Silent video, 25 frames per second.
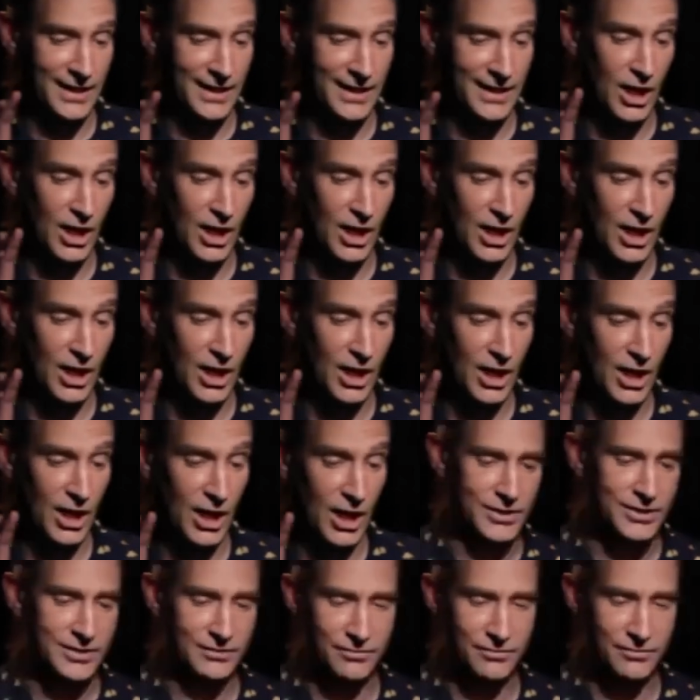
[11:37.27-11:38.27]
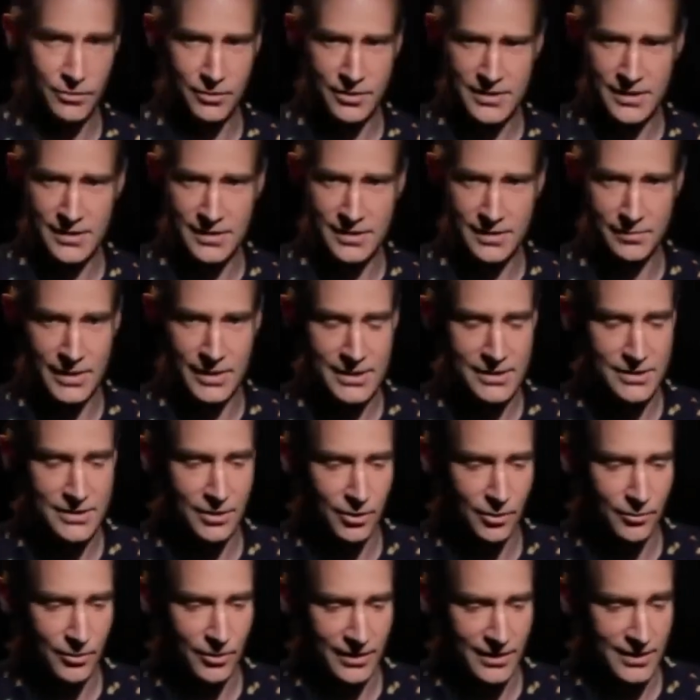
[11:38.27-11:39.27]
hologram, which of course is a
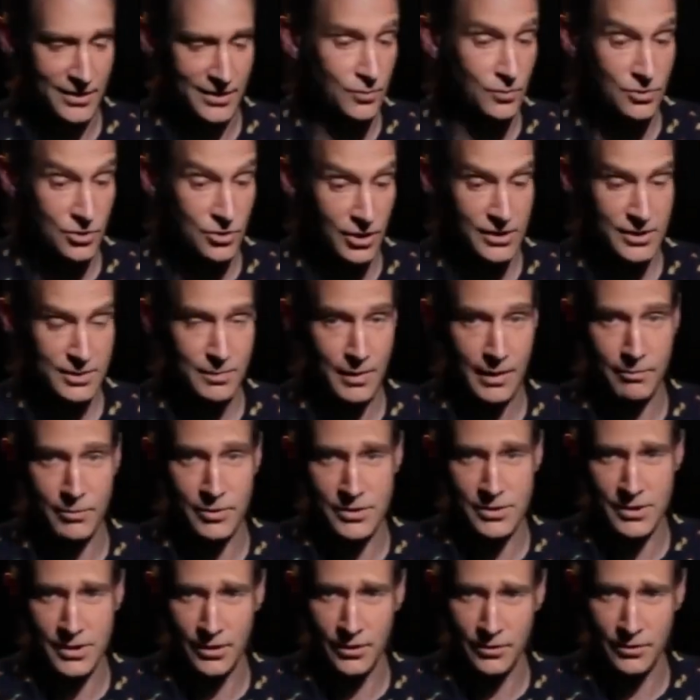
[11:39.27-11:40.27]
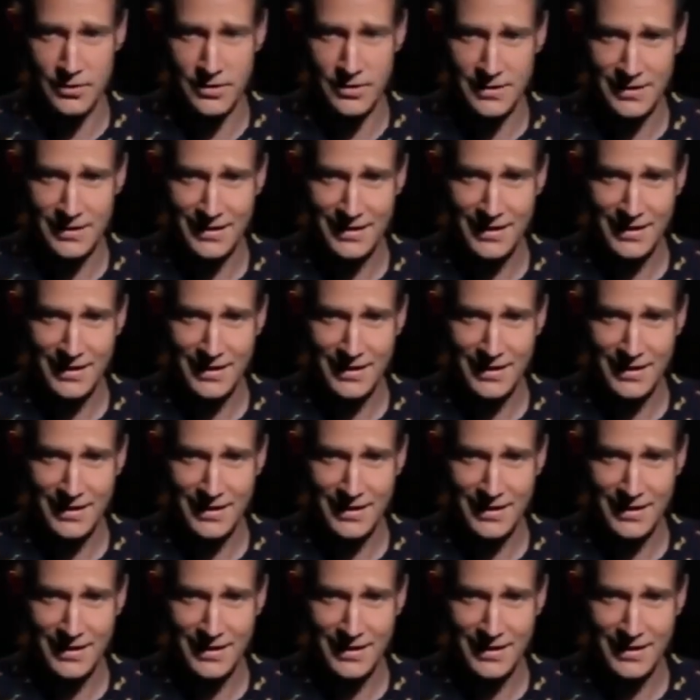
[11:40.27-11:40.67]
misnomer. This was just Pepper's Ghost,